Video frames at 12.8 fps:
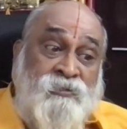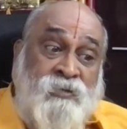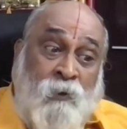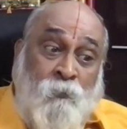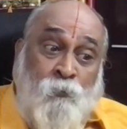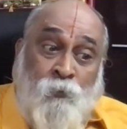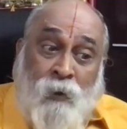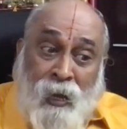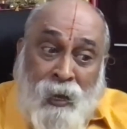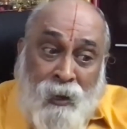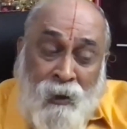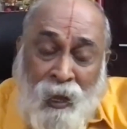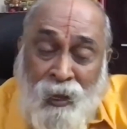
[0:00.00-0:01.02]

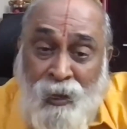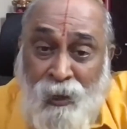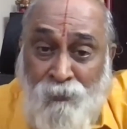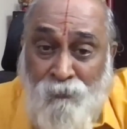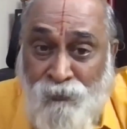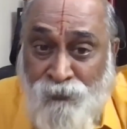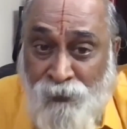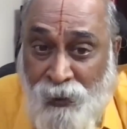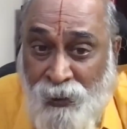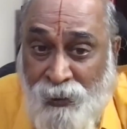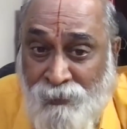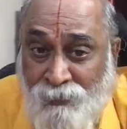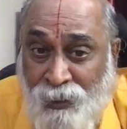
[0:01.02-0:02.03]
Somewhere I have a
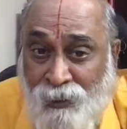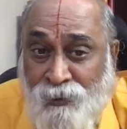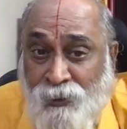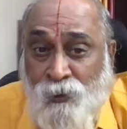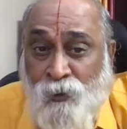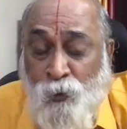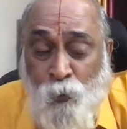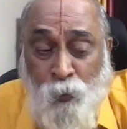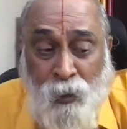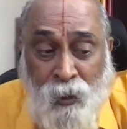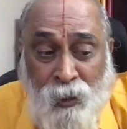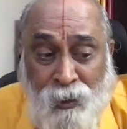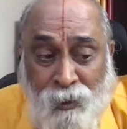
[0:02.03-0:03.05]
feeling that
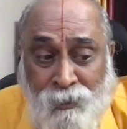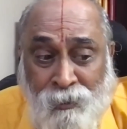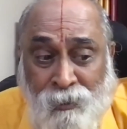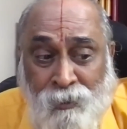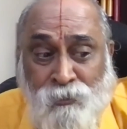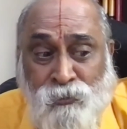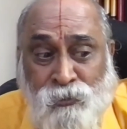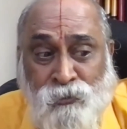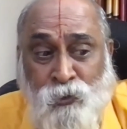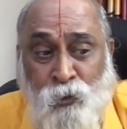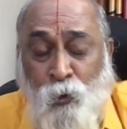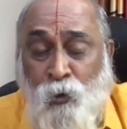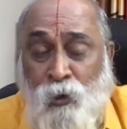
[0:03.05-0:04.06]
you are
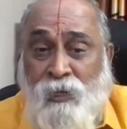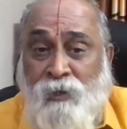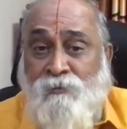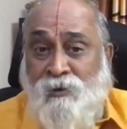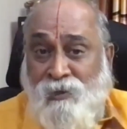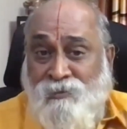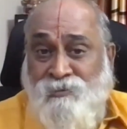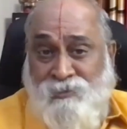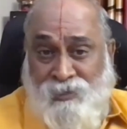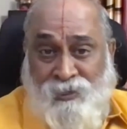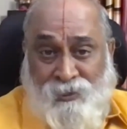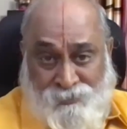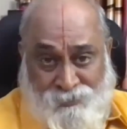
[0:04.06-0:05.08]
slowly
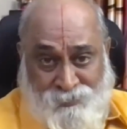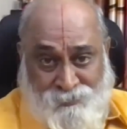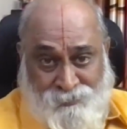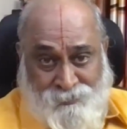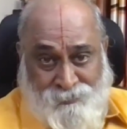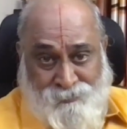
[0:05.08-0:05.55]
trusting it,